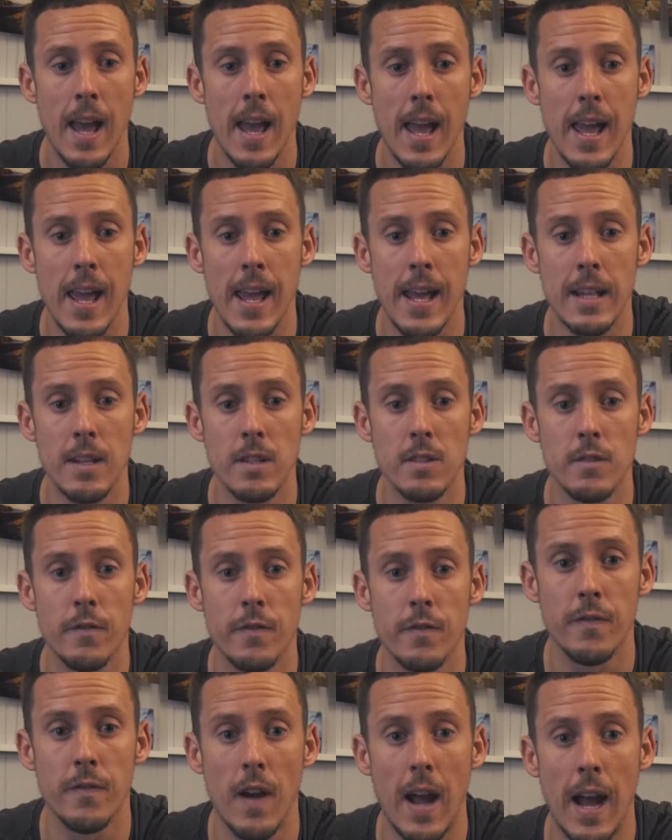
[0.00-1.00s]
It
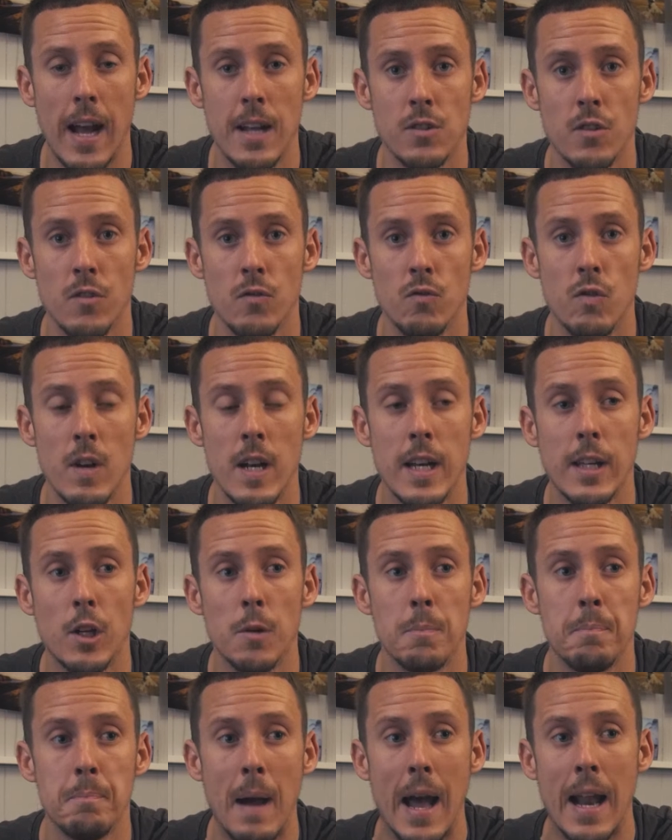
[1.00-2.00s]
has a really
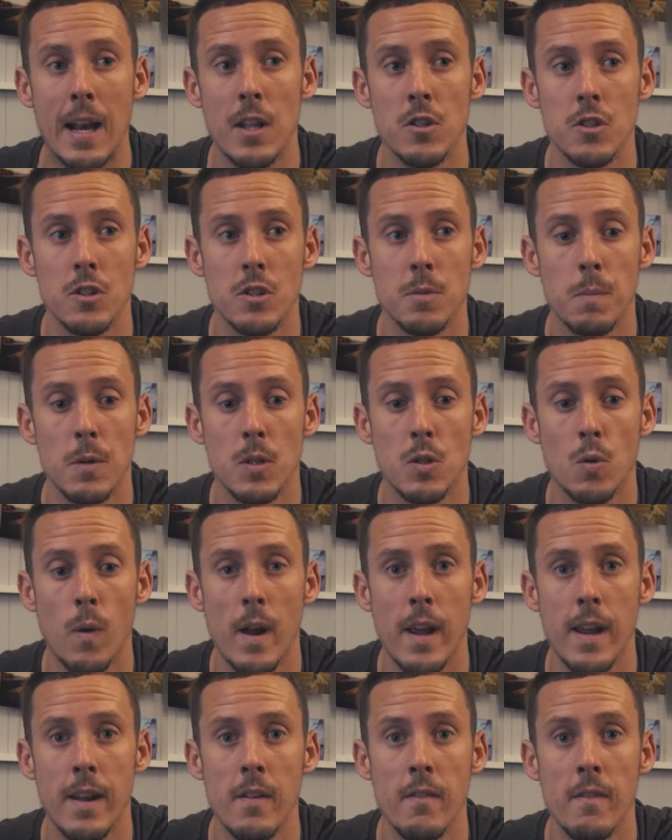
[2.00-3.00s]
good balance
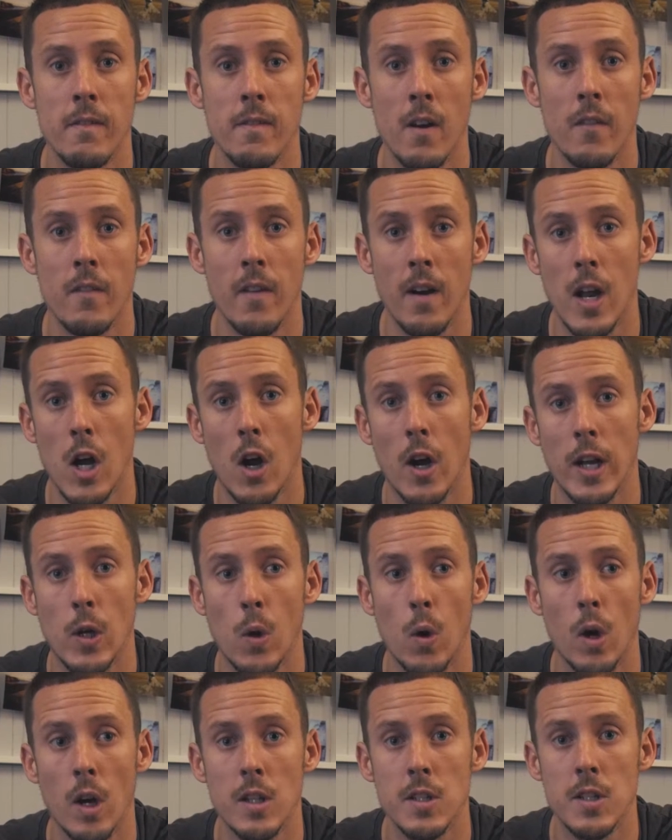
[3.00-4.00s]
between very high
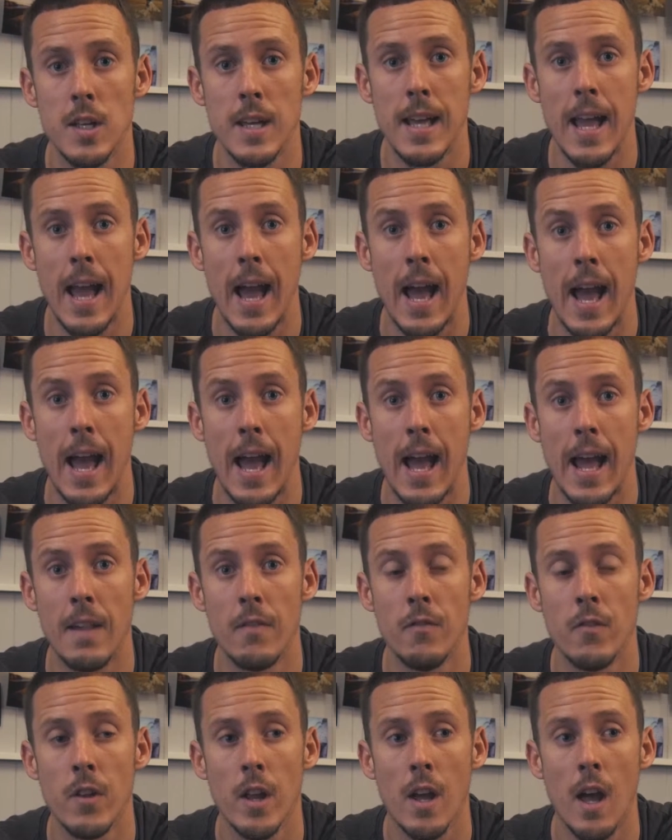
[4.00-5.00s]
quality
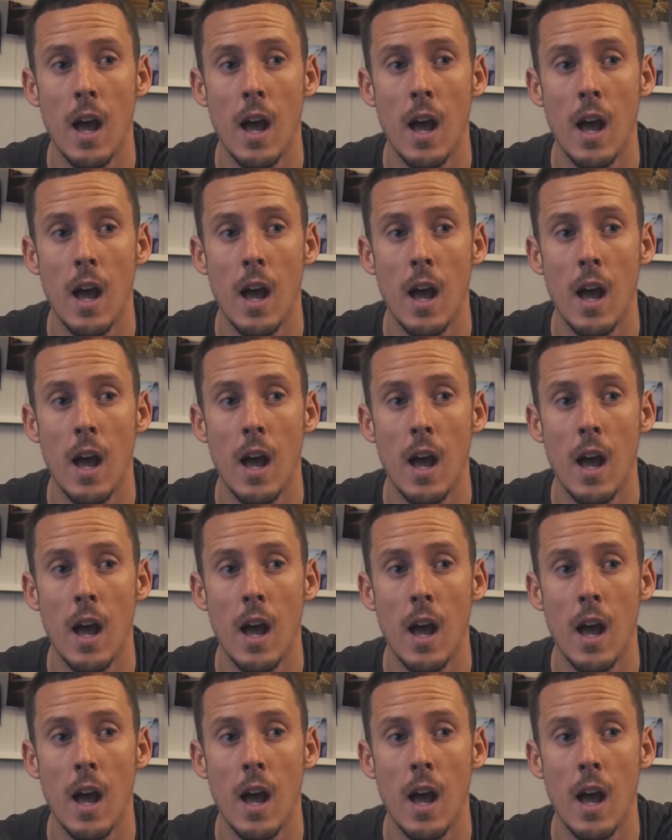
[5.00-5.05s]
and